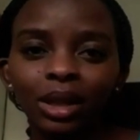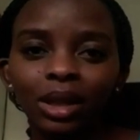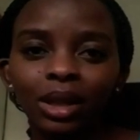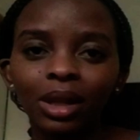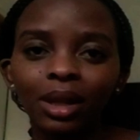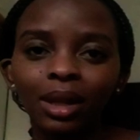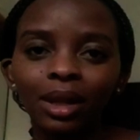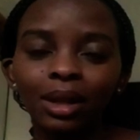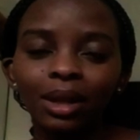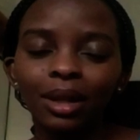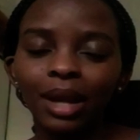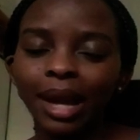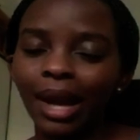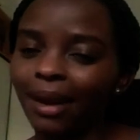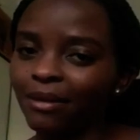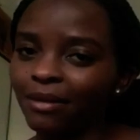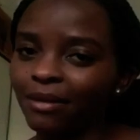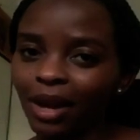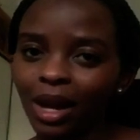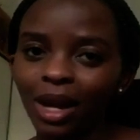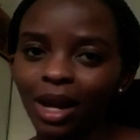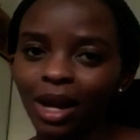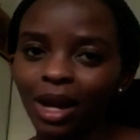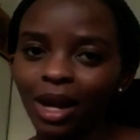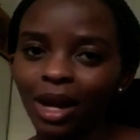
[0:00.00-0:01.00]
ever.
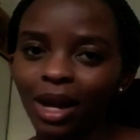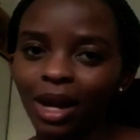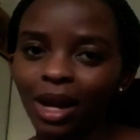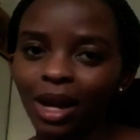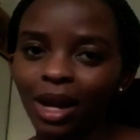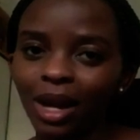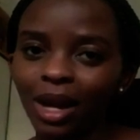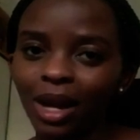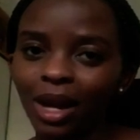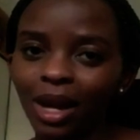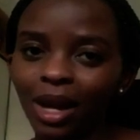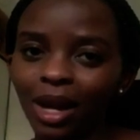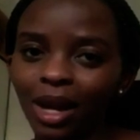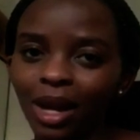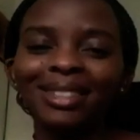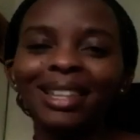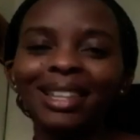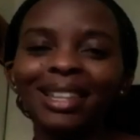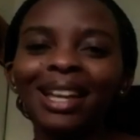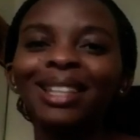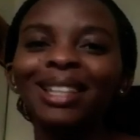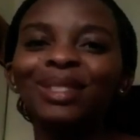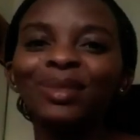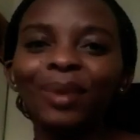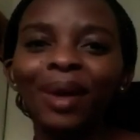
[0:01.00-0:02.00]
So that's one
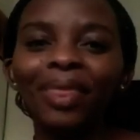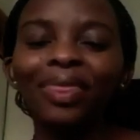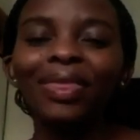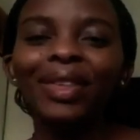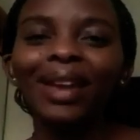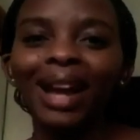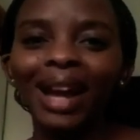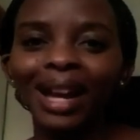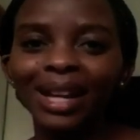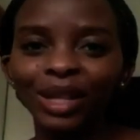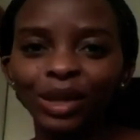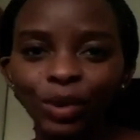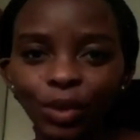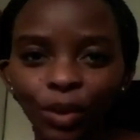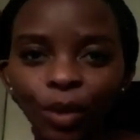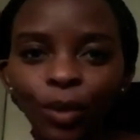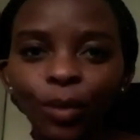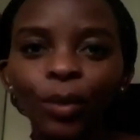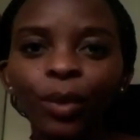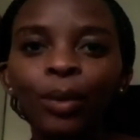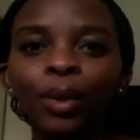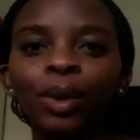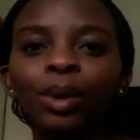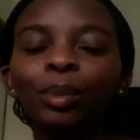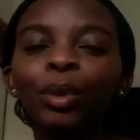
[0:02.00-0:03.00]
thing I know we will
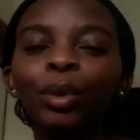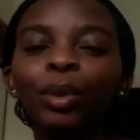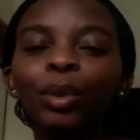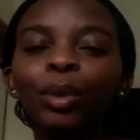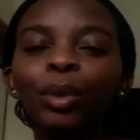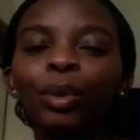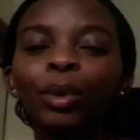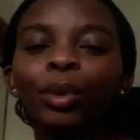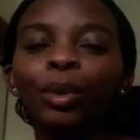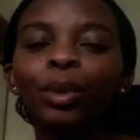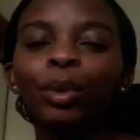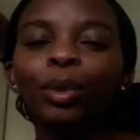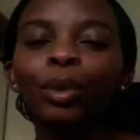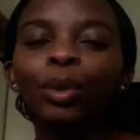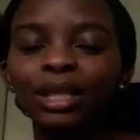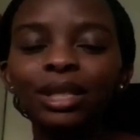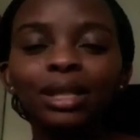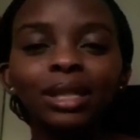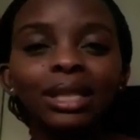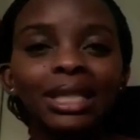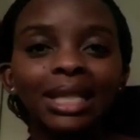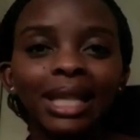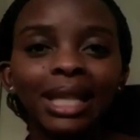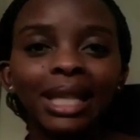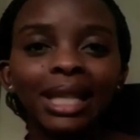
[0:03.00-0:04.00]
both need
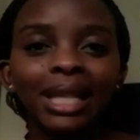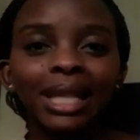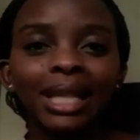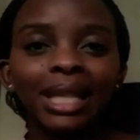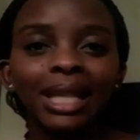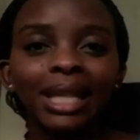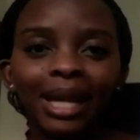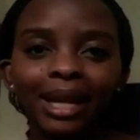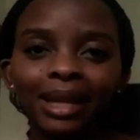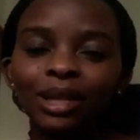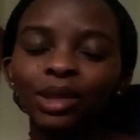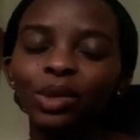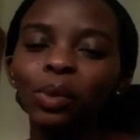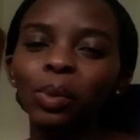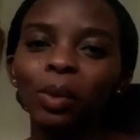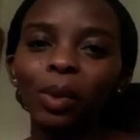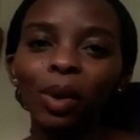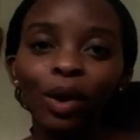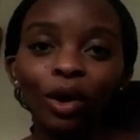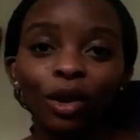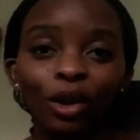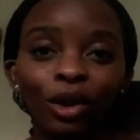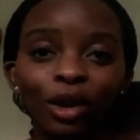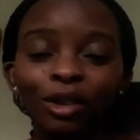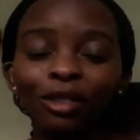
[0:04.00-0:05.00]
today, tomorrow,
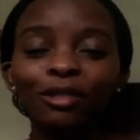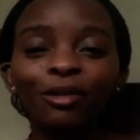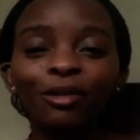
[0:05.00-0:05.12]
40